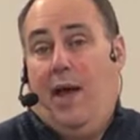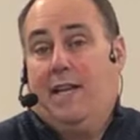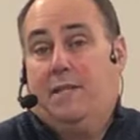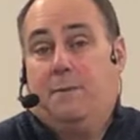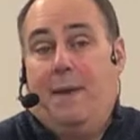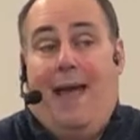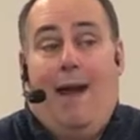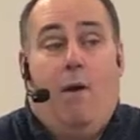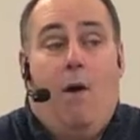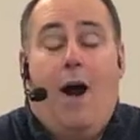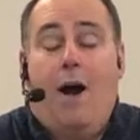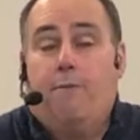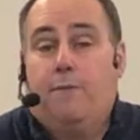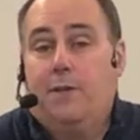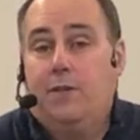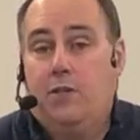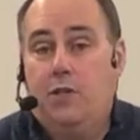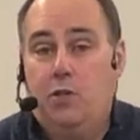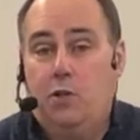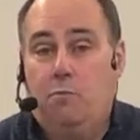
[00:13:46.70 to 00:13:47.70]
ask me, How
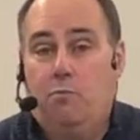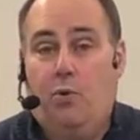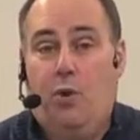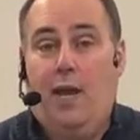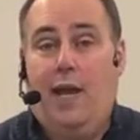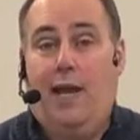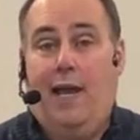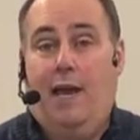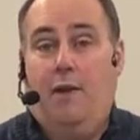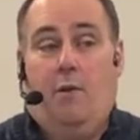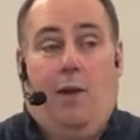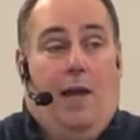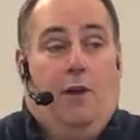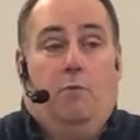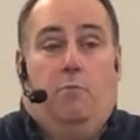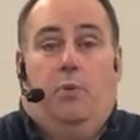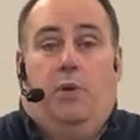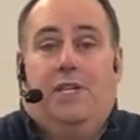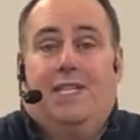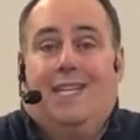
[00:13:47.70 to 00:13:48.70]
often do you pray? I don't, I
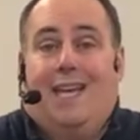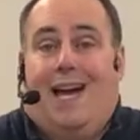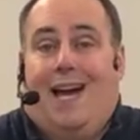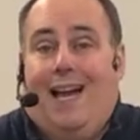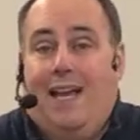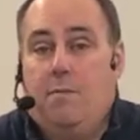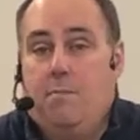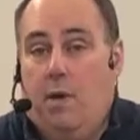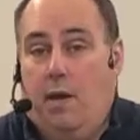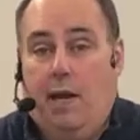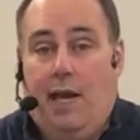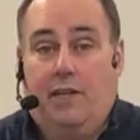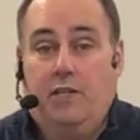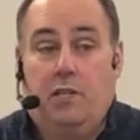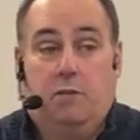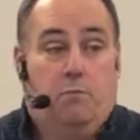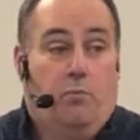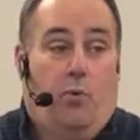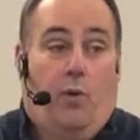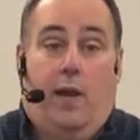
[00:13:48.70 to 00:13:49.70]
don't put a time on it. I
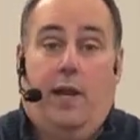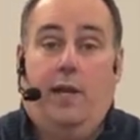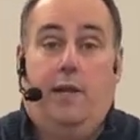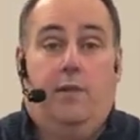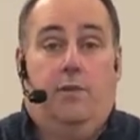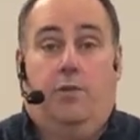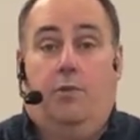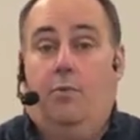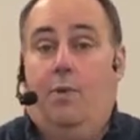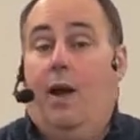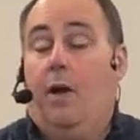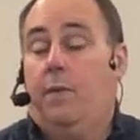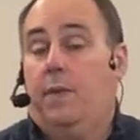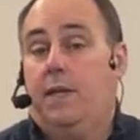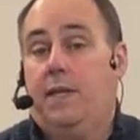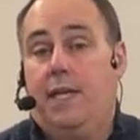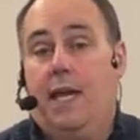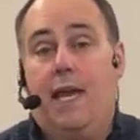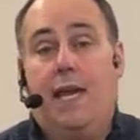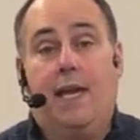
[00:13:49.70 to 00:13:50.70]
just pray throughout
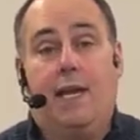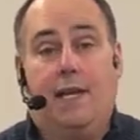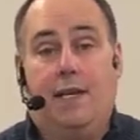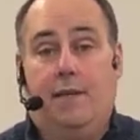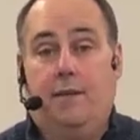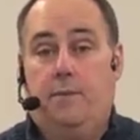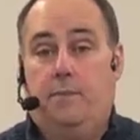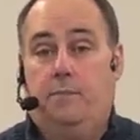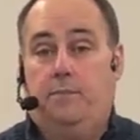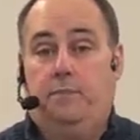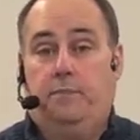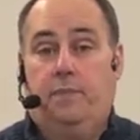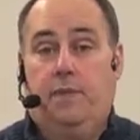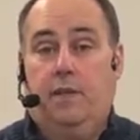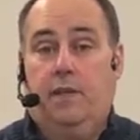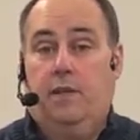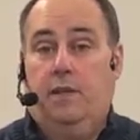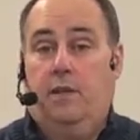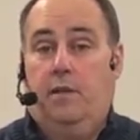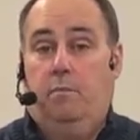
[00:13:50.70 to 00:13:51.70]
the day.
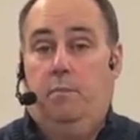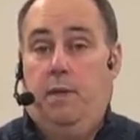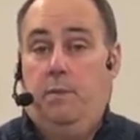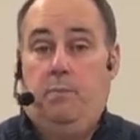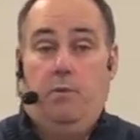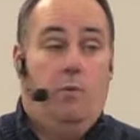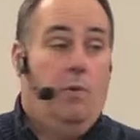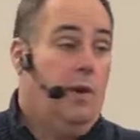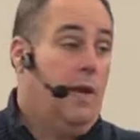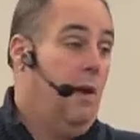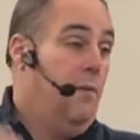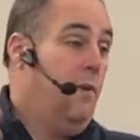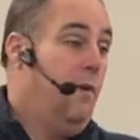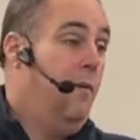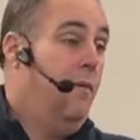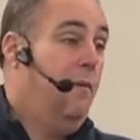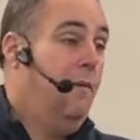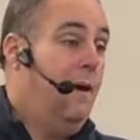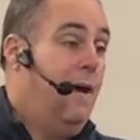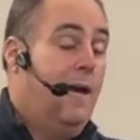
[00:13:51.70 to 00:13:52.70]
People will come to
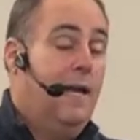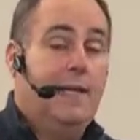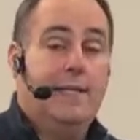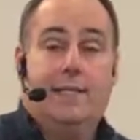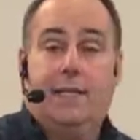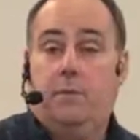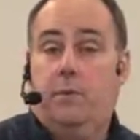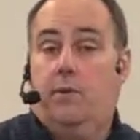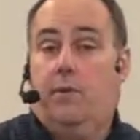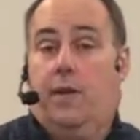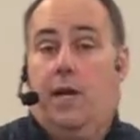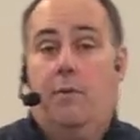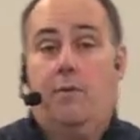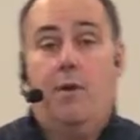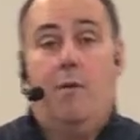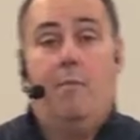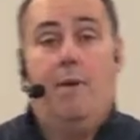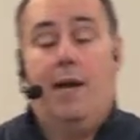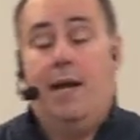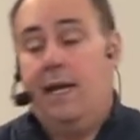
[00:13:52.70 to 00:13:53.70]
my mind. Something will come
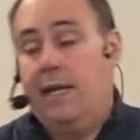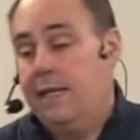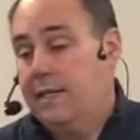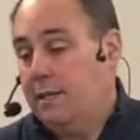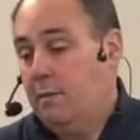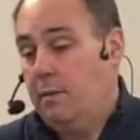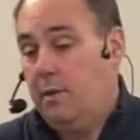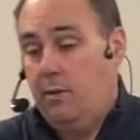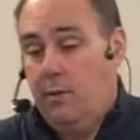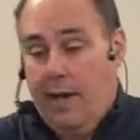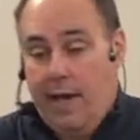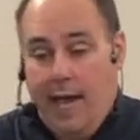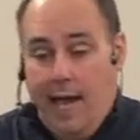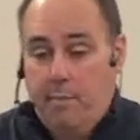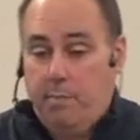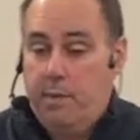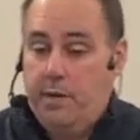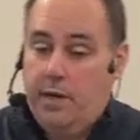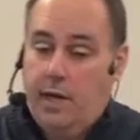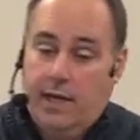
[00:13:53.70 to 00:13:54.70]
to my mind. Something will
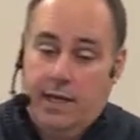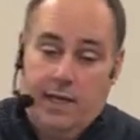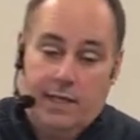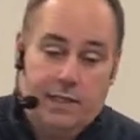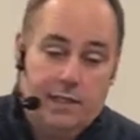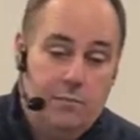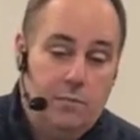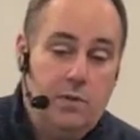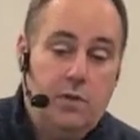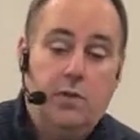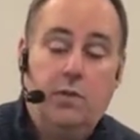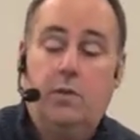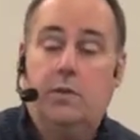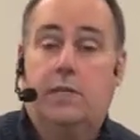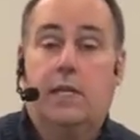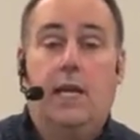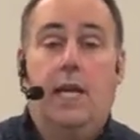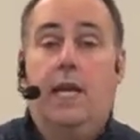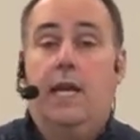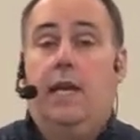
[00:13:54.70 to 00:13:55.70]
happen. I'll get some
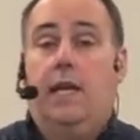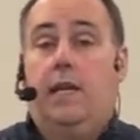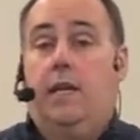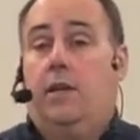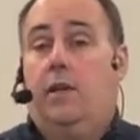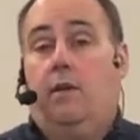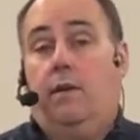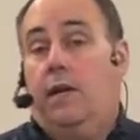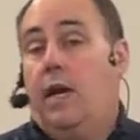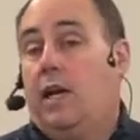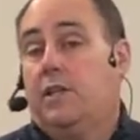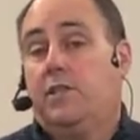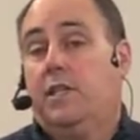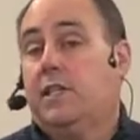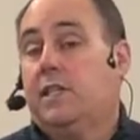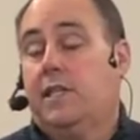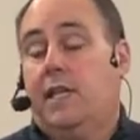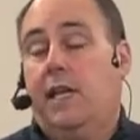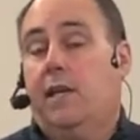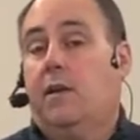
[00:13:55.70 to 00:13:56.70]
news, you know, and I'll
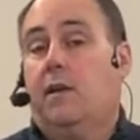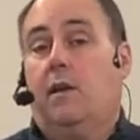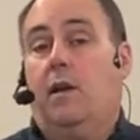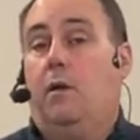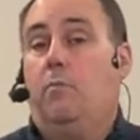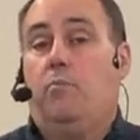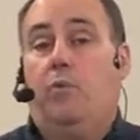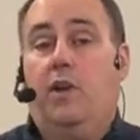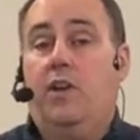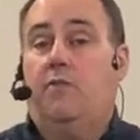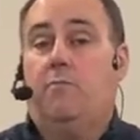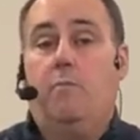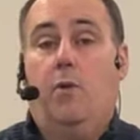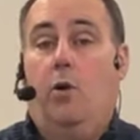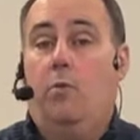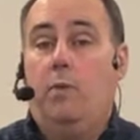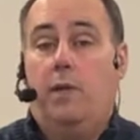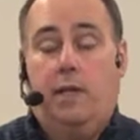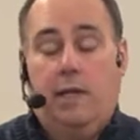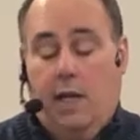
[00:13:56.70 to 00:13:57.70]
just take a, a brief
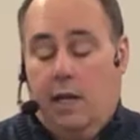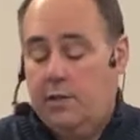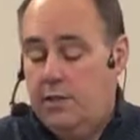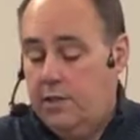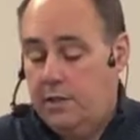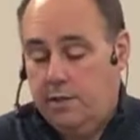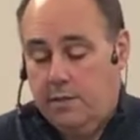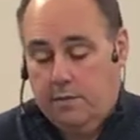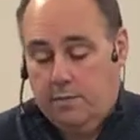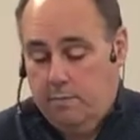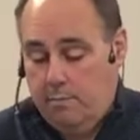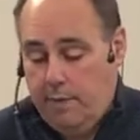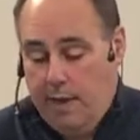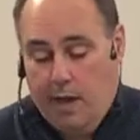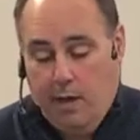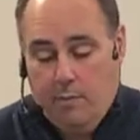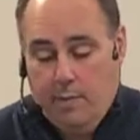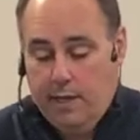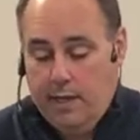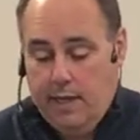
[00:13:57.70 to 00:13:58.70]
moment and I'll just
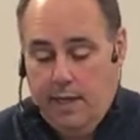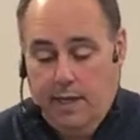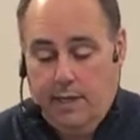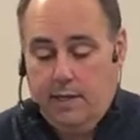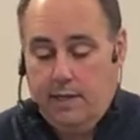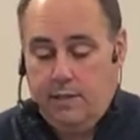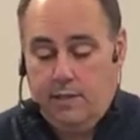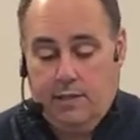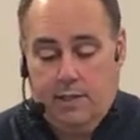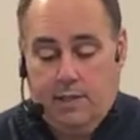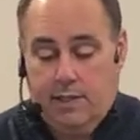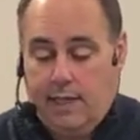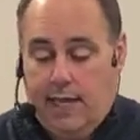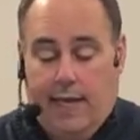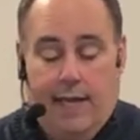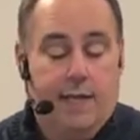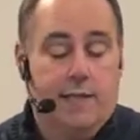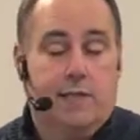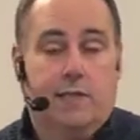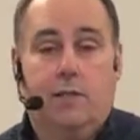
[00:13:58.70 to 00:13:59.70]
bow my head and just
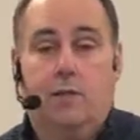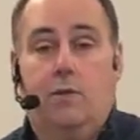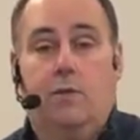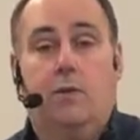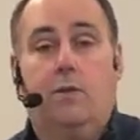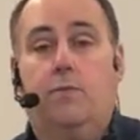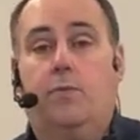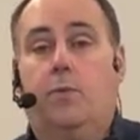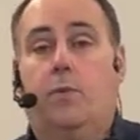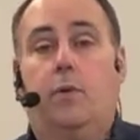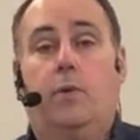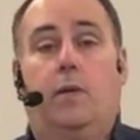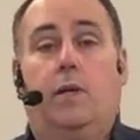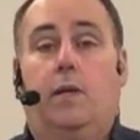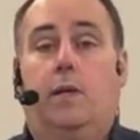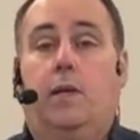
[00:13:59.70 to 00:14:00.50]
ask the Lord for,